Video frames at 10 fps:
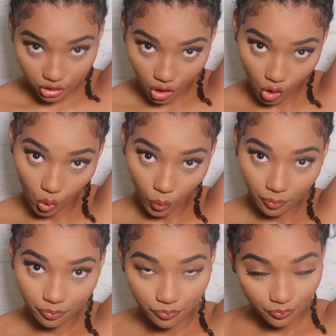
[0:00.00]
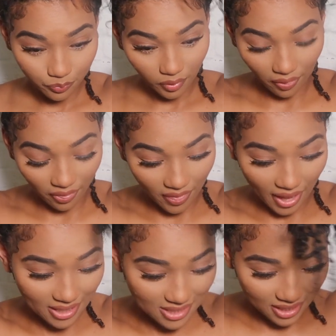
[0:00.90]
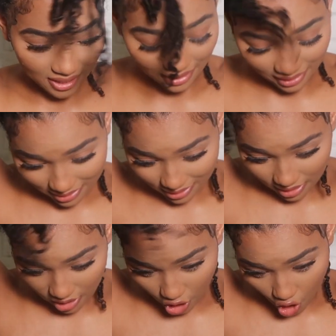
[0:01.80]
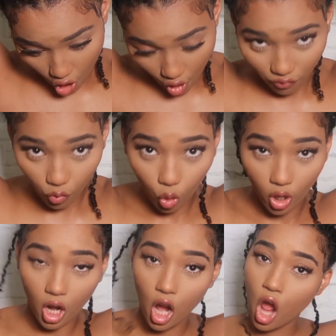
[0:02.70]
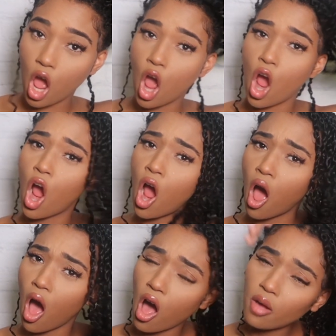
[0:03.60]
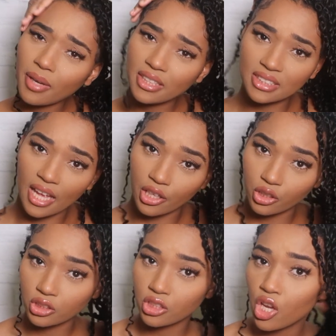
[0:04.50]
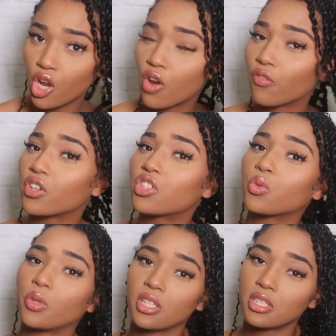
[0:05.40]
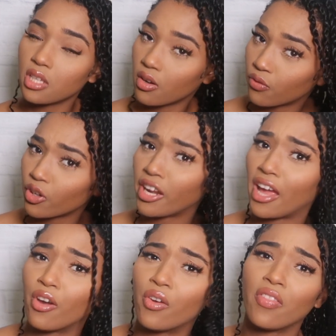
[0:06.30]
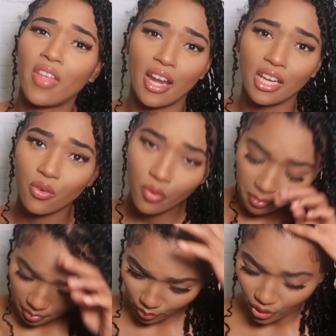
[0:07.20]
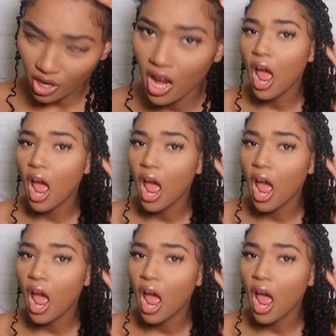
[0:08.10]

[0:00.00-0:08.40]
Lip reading: So that's it for all my styles for twists for now that I can remember.